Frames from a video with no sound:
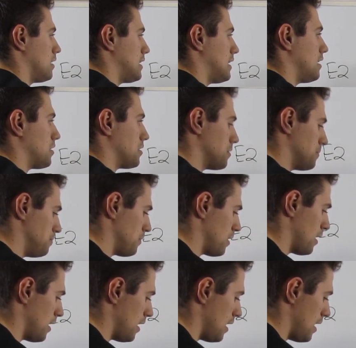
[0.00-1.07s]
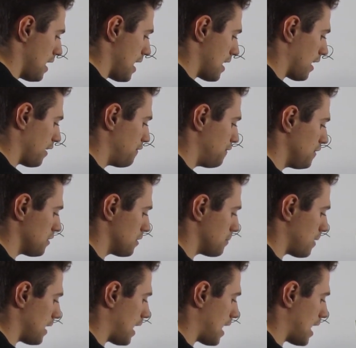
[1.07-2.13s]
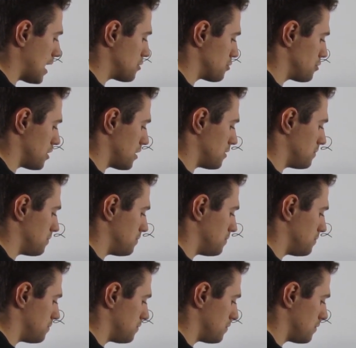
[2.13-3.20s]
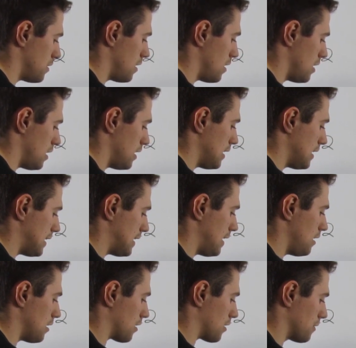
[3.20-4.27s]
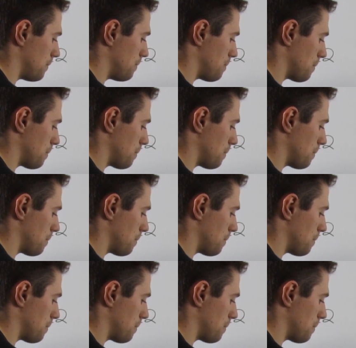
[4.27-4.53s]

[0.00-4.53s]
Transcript: here, and I fill in my hydrogen here,